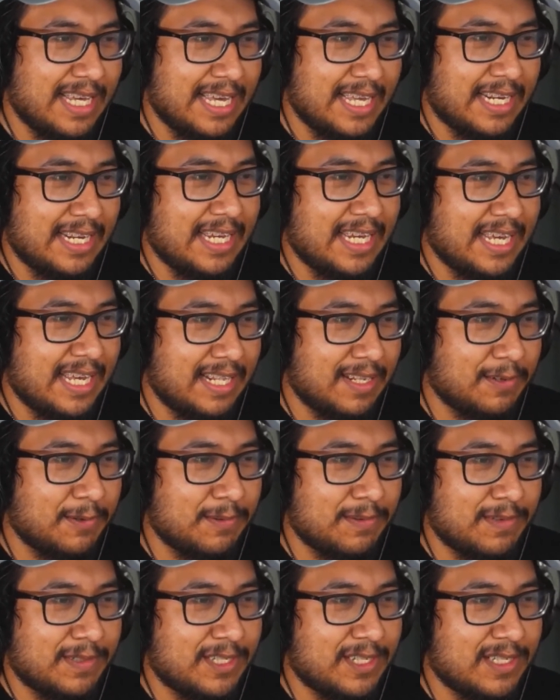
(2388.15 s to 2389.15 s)
idiot
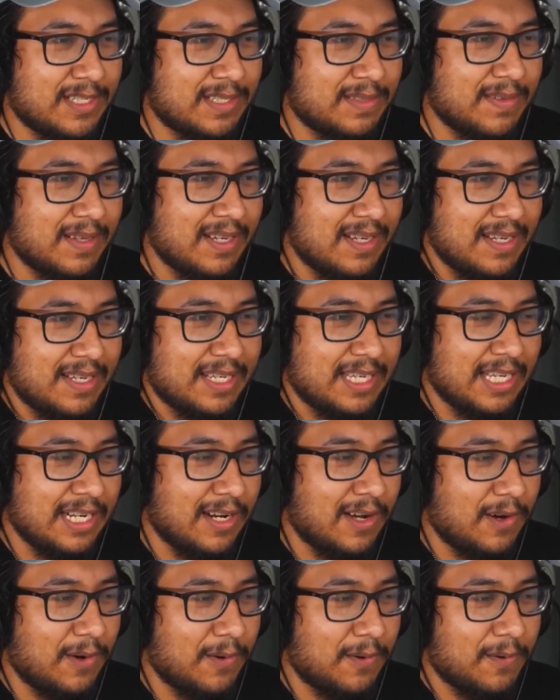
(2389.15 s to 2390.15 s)
who's just you
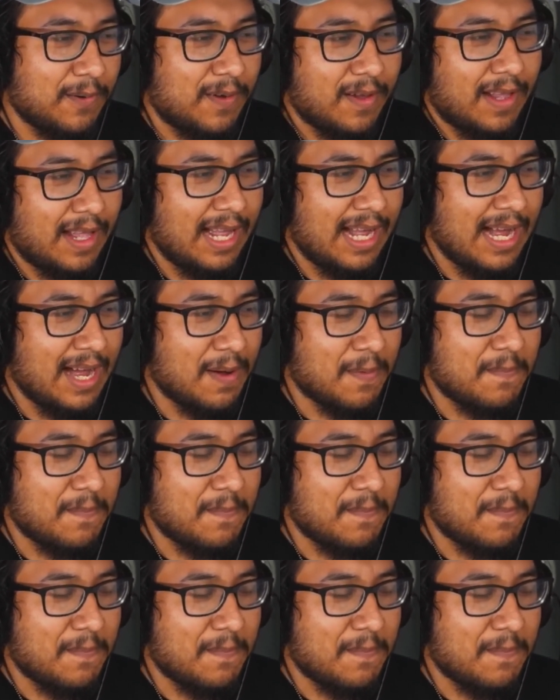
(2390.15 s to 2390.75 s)
know, uh,